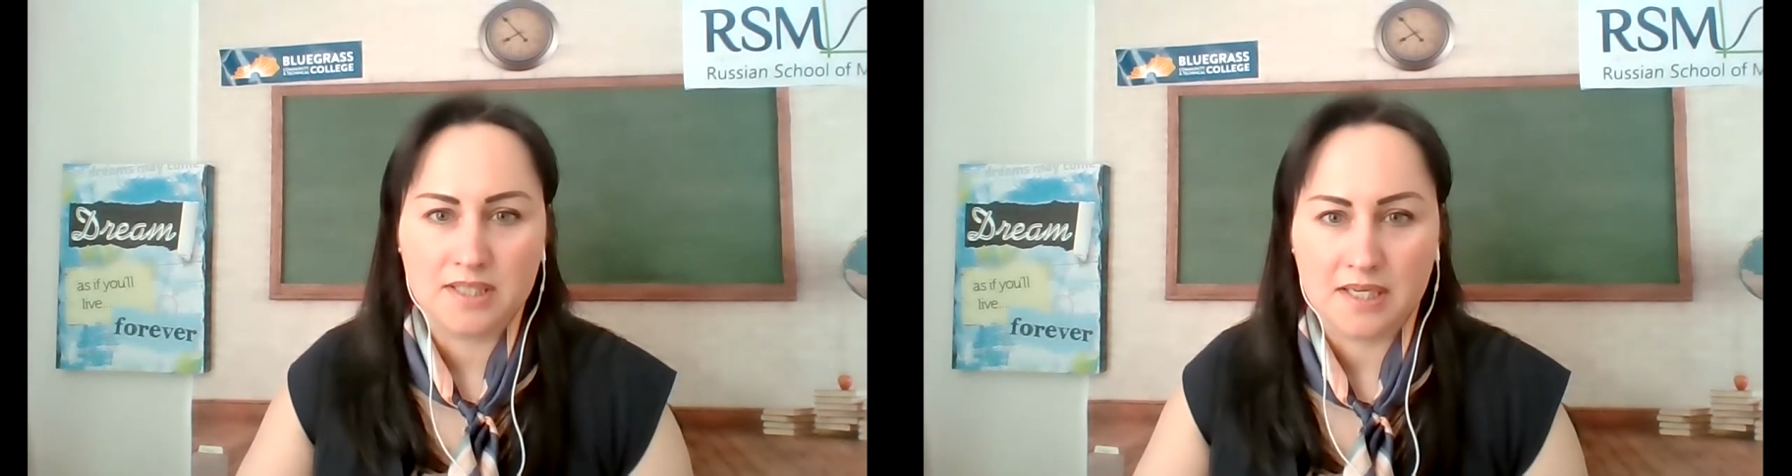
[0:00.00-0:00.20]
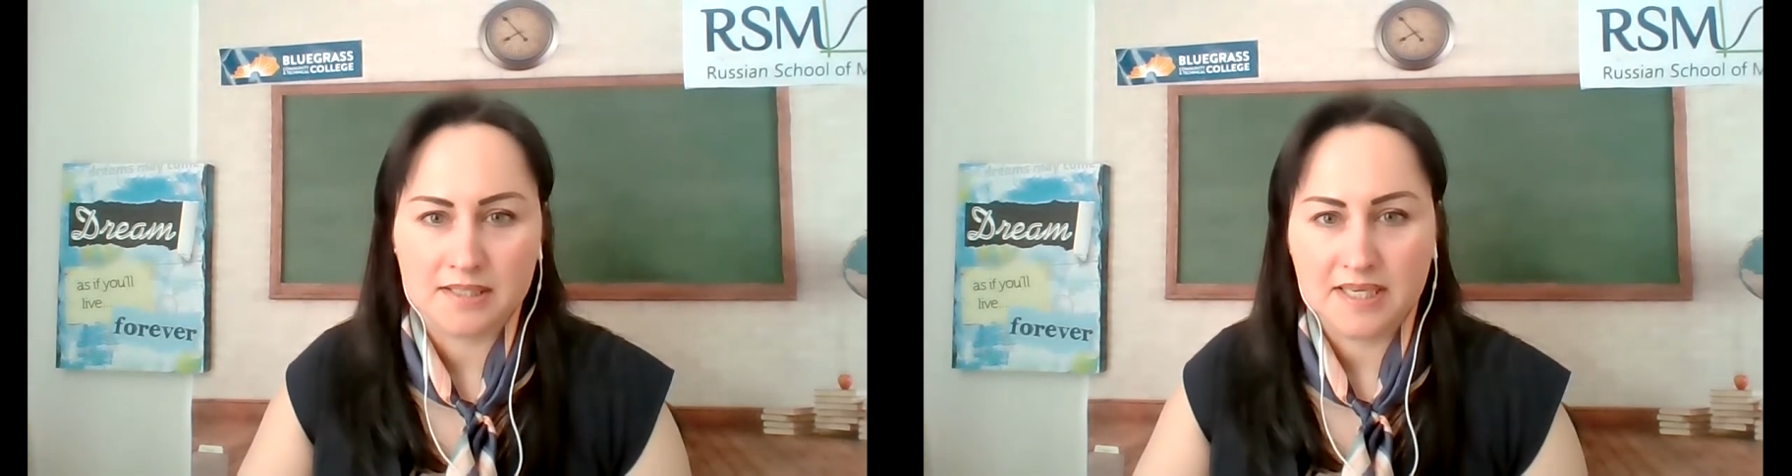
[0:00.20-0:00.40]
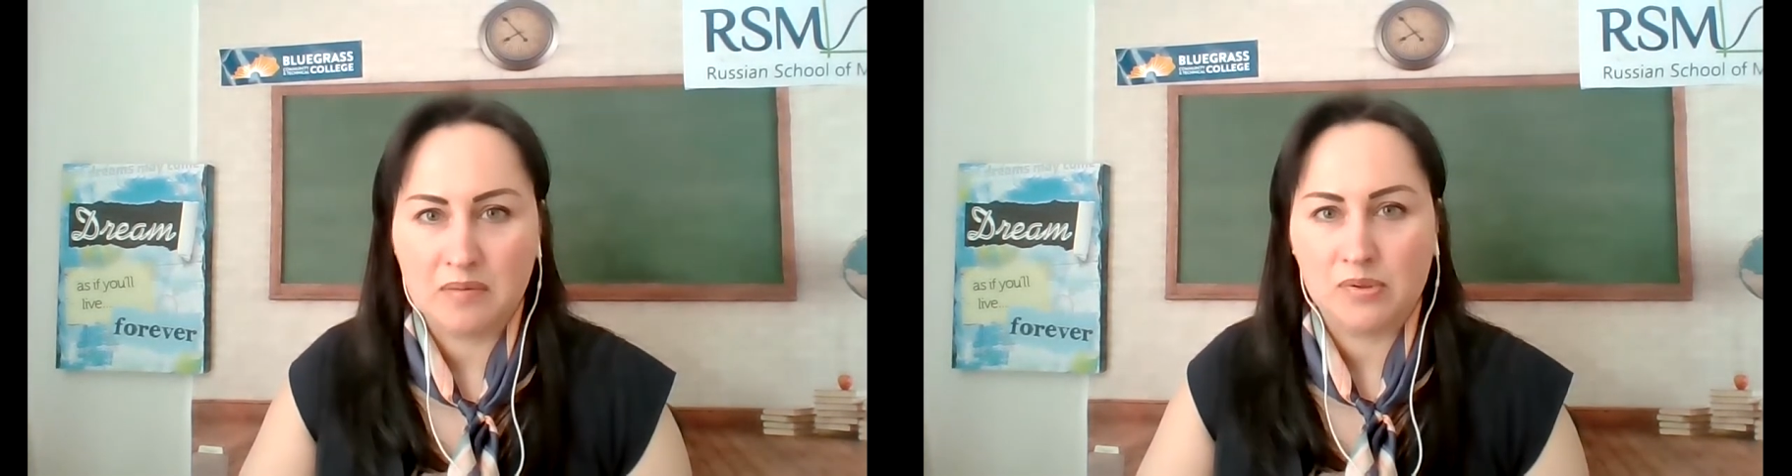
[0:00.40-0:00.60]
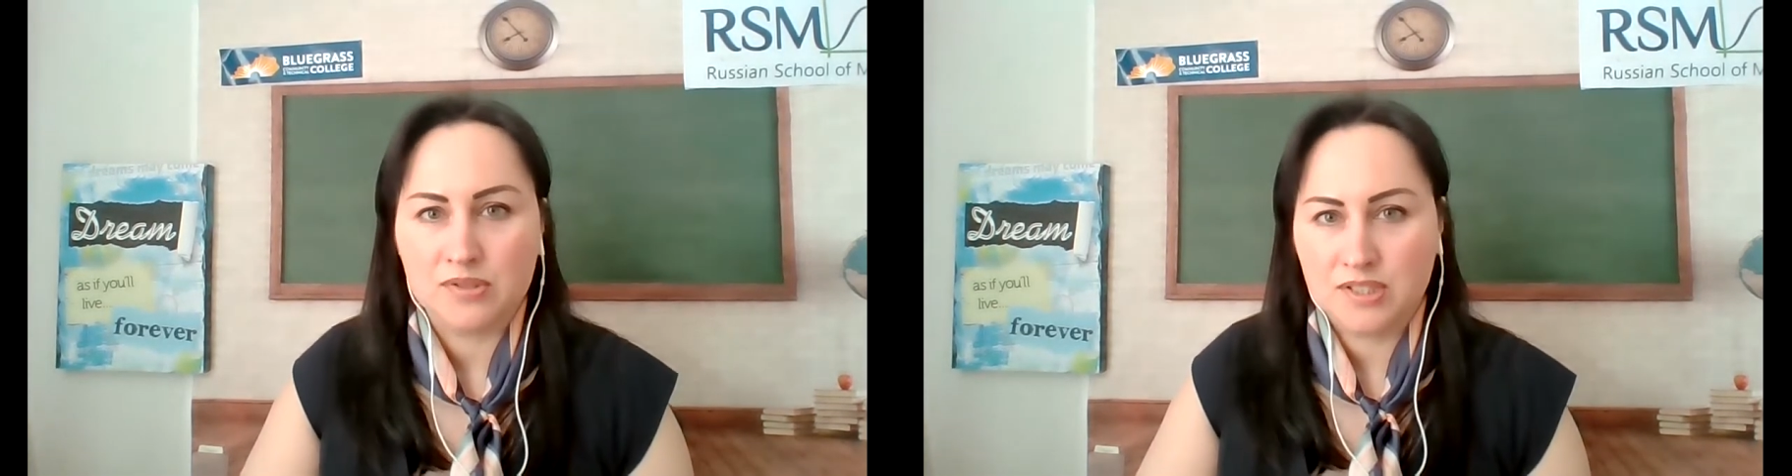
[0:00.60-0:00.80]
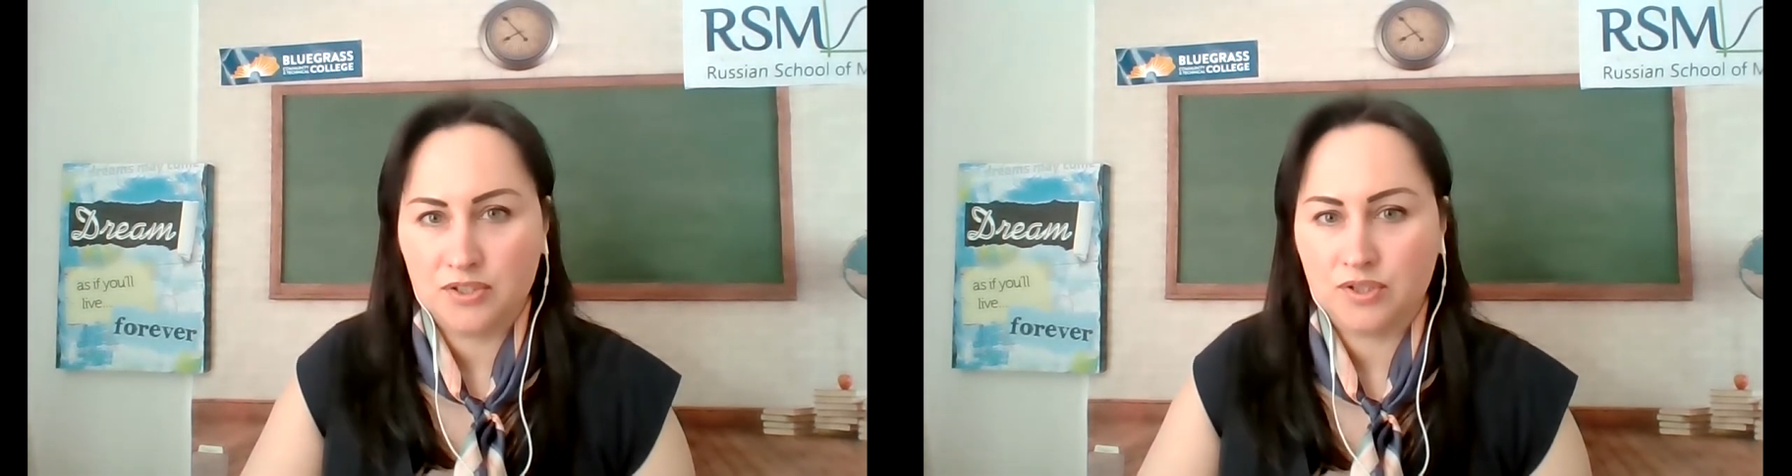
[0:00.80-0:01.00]

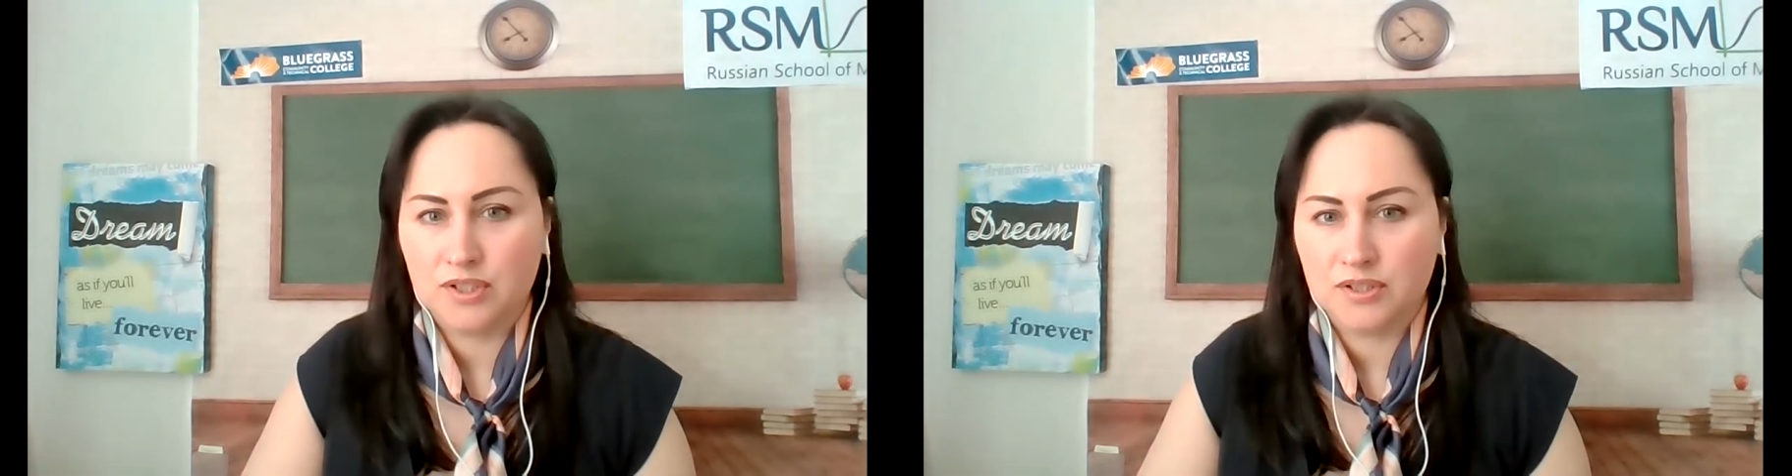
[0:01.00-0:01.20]
examples and you